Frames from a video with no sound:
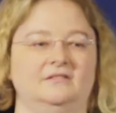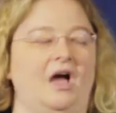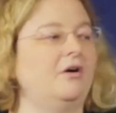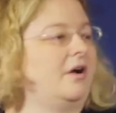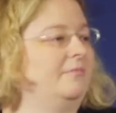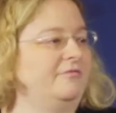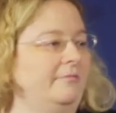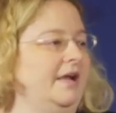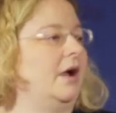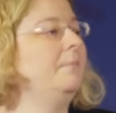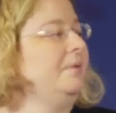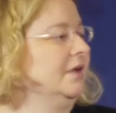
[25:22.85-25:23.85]
the outcome for my
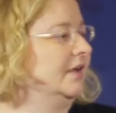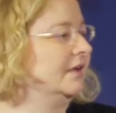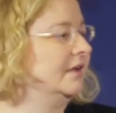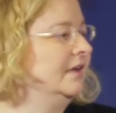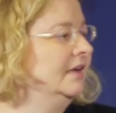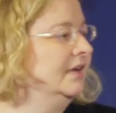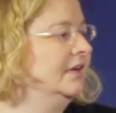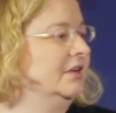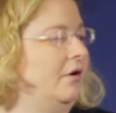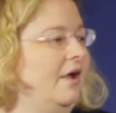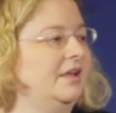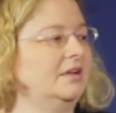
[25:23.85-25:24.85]
company.
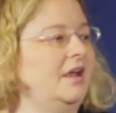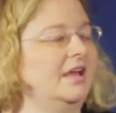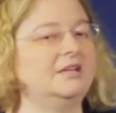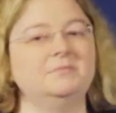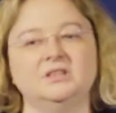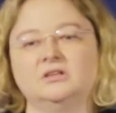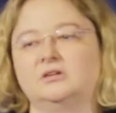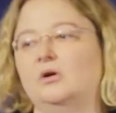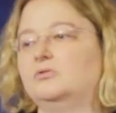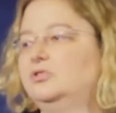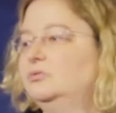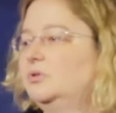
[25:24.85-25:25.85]
You know, I can be the
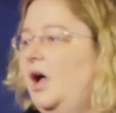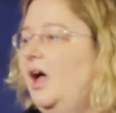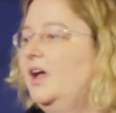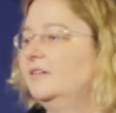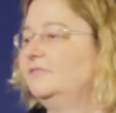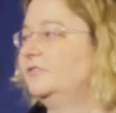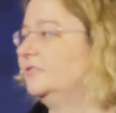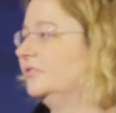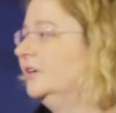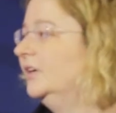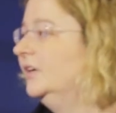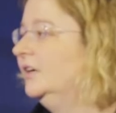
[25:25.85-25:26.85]
go-to guy
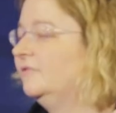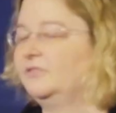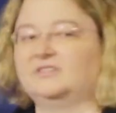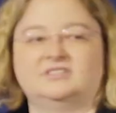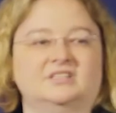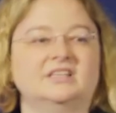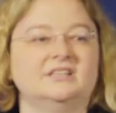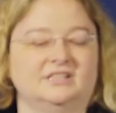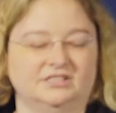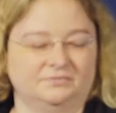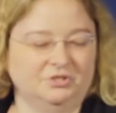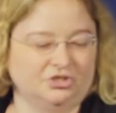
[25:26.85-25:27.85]
for this thing
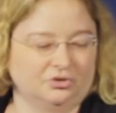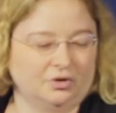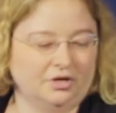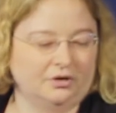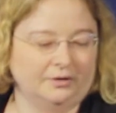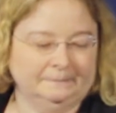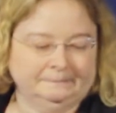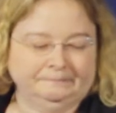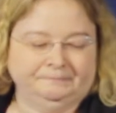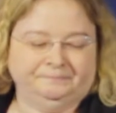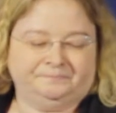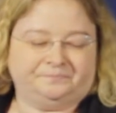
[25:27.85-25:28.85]
that is mission critical.
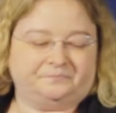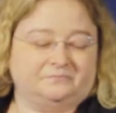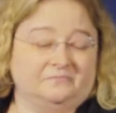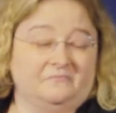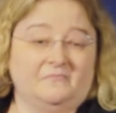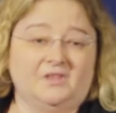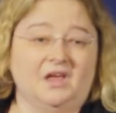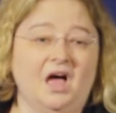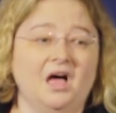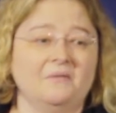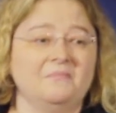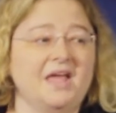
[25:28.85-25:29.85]

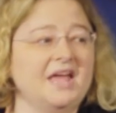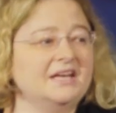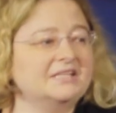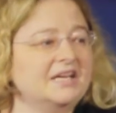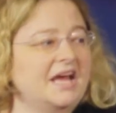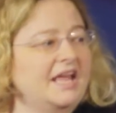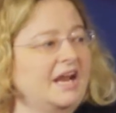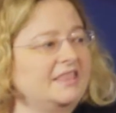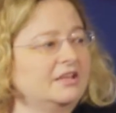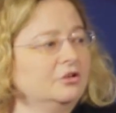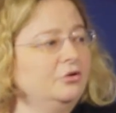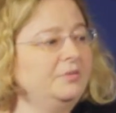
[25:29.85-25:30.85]
And I
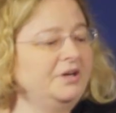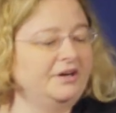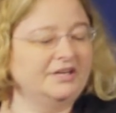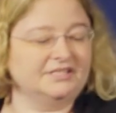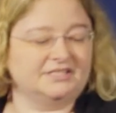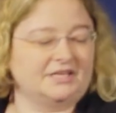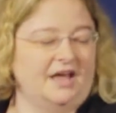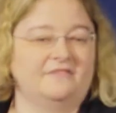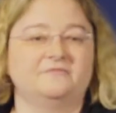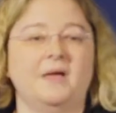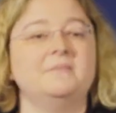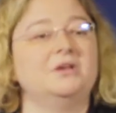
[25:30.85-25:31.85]
think luminaries
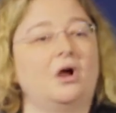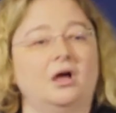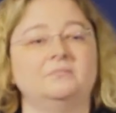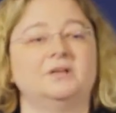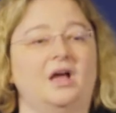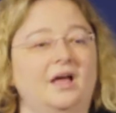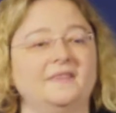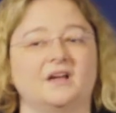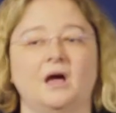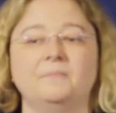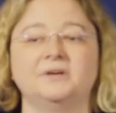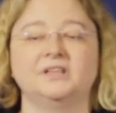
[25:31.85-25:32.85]
have maybe gone beyond the
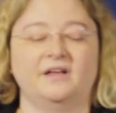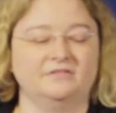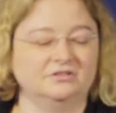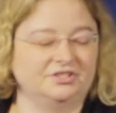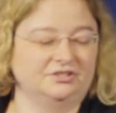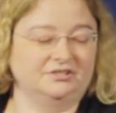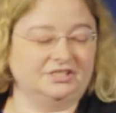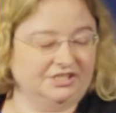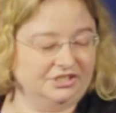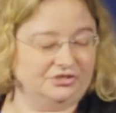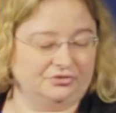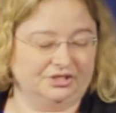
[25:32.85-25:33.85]
company level to the
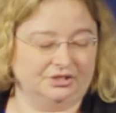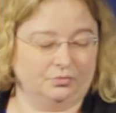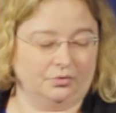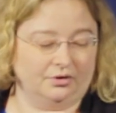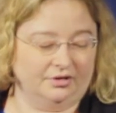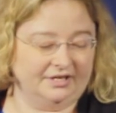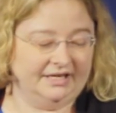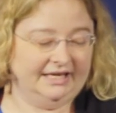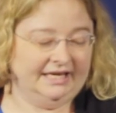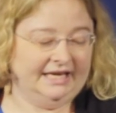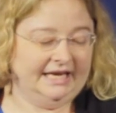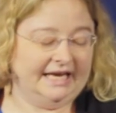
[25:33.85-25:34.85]
industry and the world.
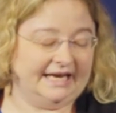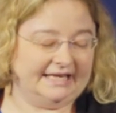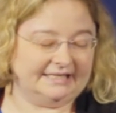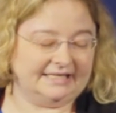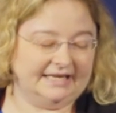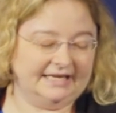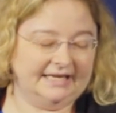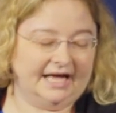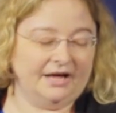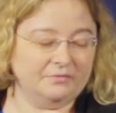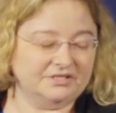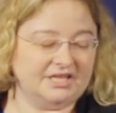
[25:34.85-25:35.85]
And
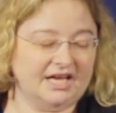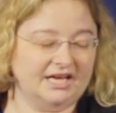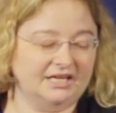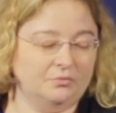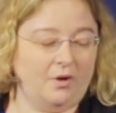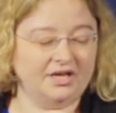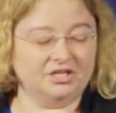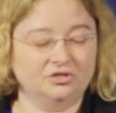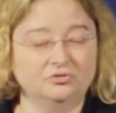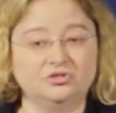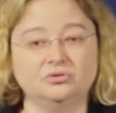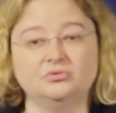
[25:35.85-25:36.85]
I would say, what can
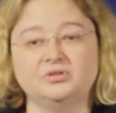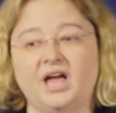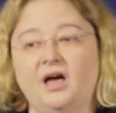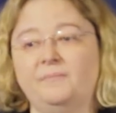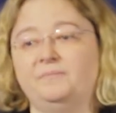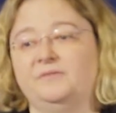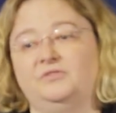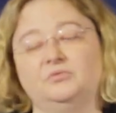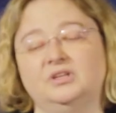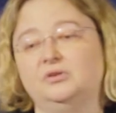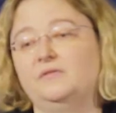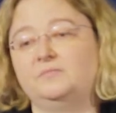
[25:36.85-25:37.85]
you do to help if you
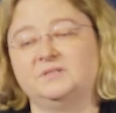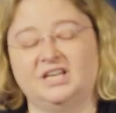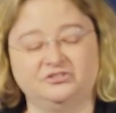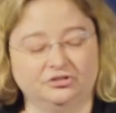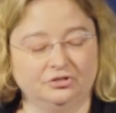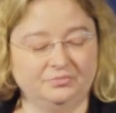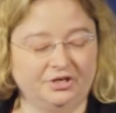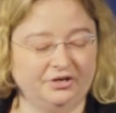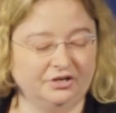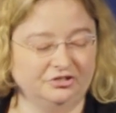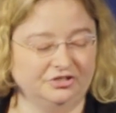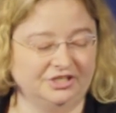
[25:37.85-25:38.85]
have a potential luminary
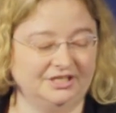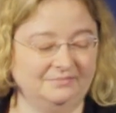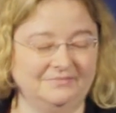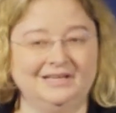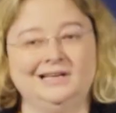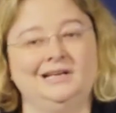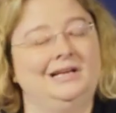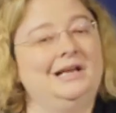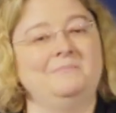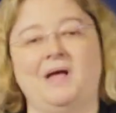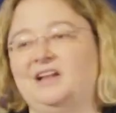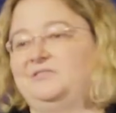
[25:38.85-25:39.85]
on your team?
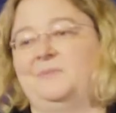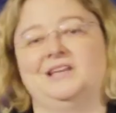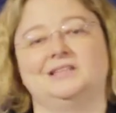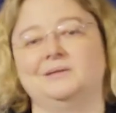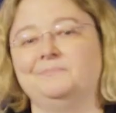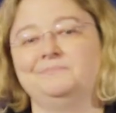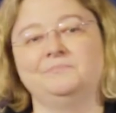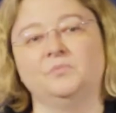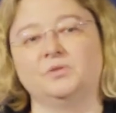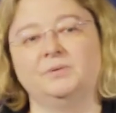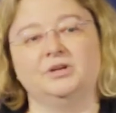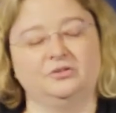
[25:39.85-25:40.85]
Matchmake them
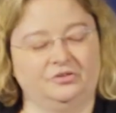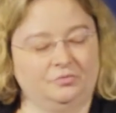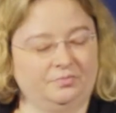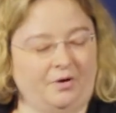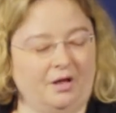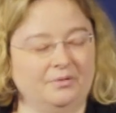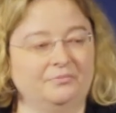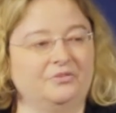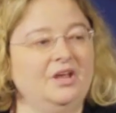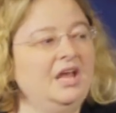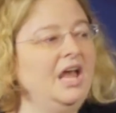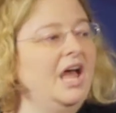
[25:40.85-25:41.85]
with peers and with
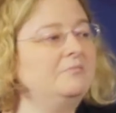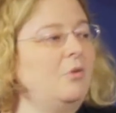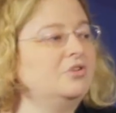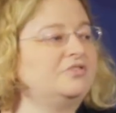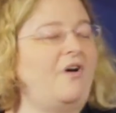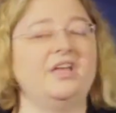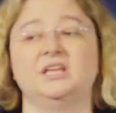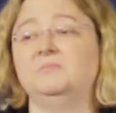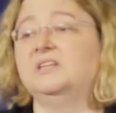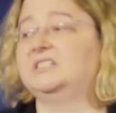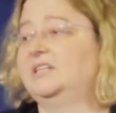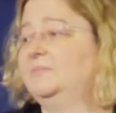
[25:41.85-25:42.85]
problems. And most of all, it can
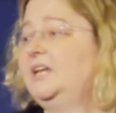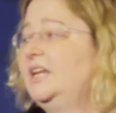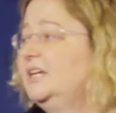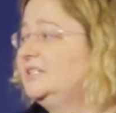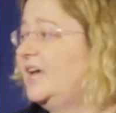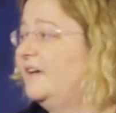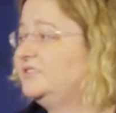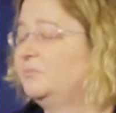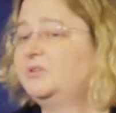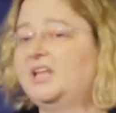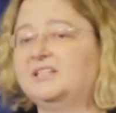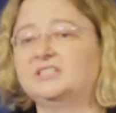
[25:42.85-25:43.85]
be intimidating to have
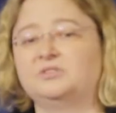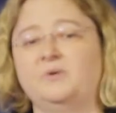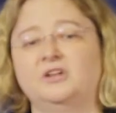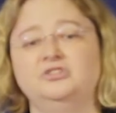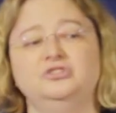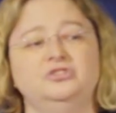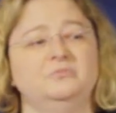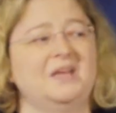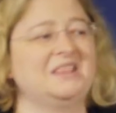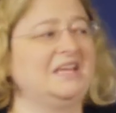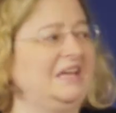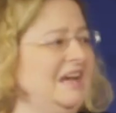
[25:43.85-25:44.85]
someone like this around you. You
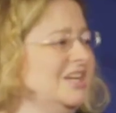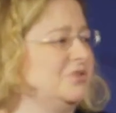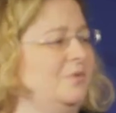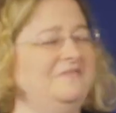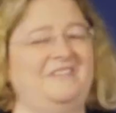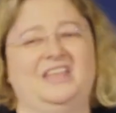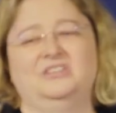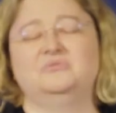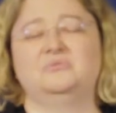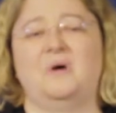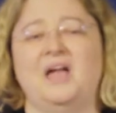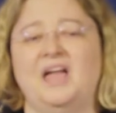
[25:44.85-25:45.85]
may think, gosh, what
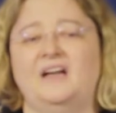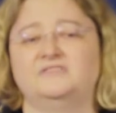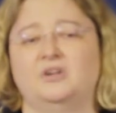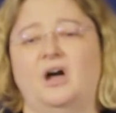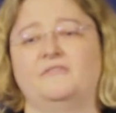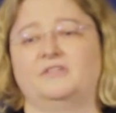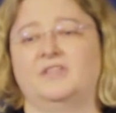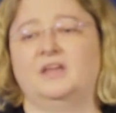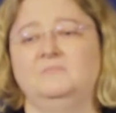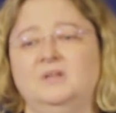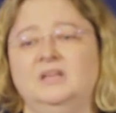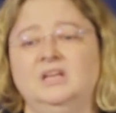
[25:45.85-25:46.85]
value do I have to offer
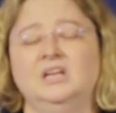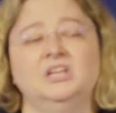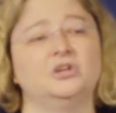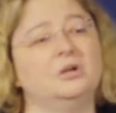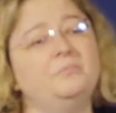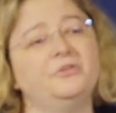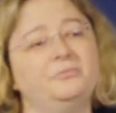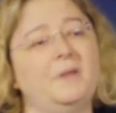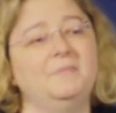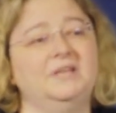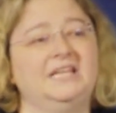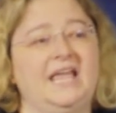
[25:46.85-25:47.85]
them? Your impulse
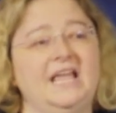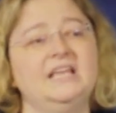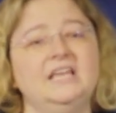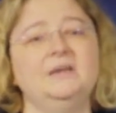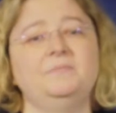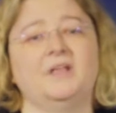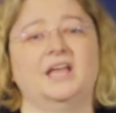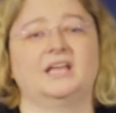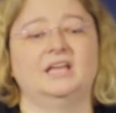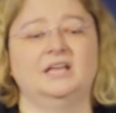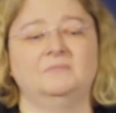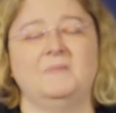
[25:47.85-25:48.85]
may be to gatekeep, like
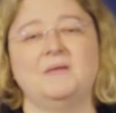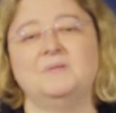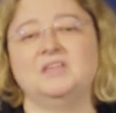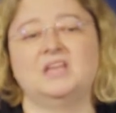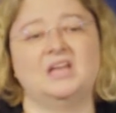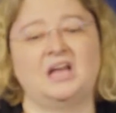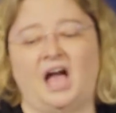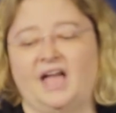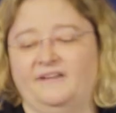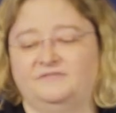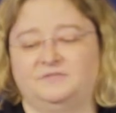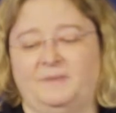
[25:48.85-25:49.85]
maybe I
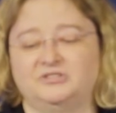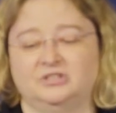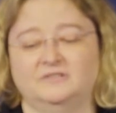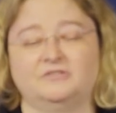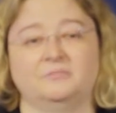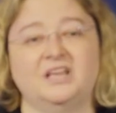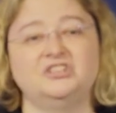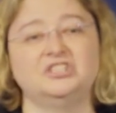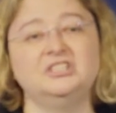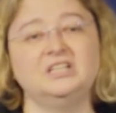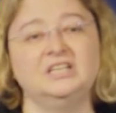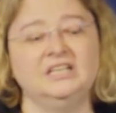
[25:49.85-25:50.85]
have special
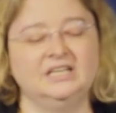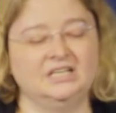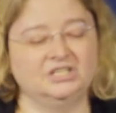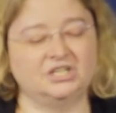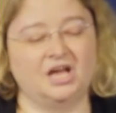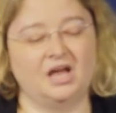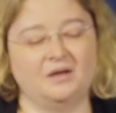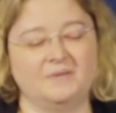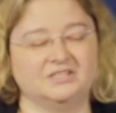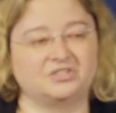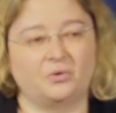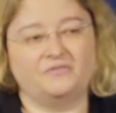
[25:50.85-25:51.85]
information.
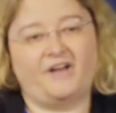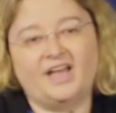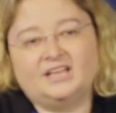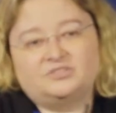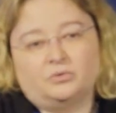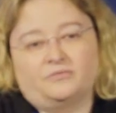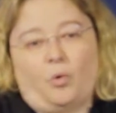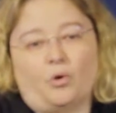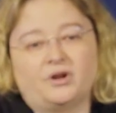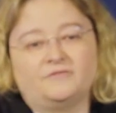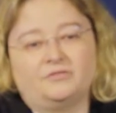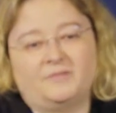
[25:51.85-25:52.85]
And so if I sort of
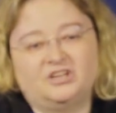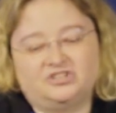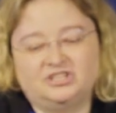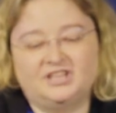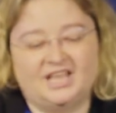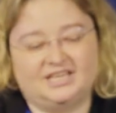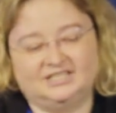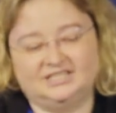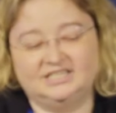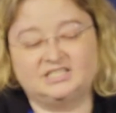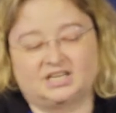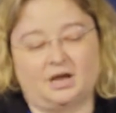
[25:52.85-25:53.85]
hoard information, they can
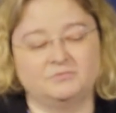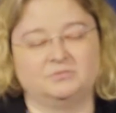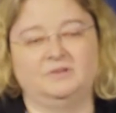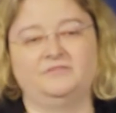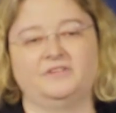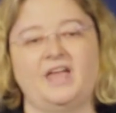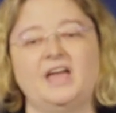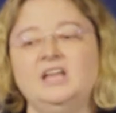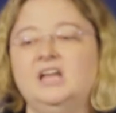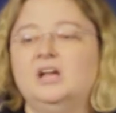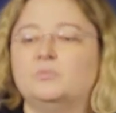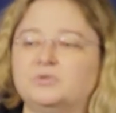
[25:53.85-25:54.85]
need to come to me for
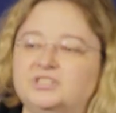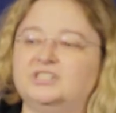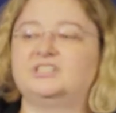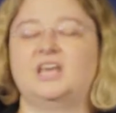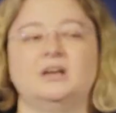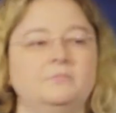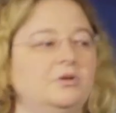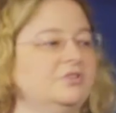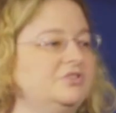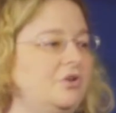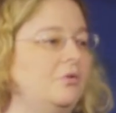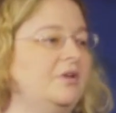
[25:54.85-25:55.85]
that. Resist that
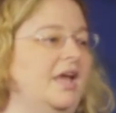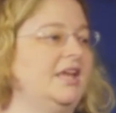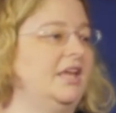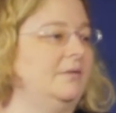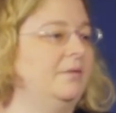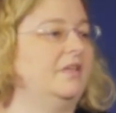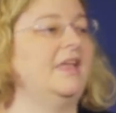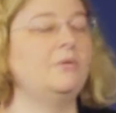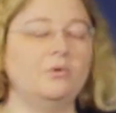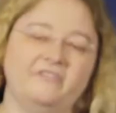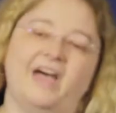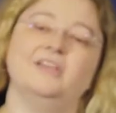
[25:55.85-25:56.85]
impulse, don't gatekeep. They
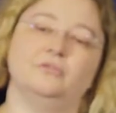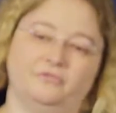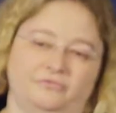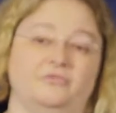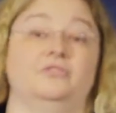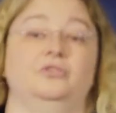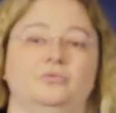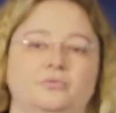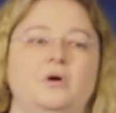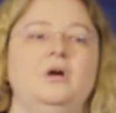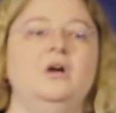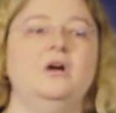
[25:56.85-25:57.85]
will value you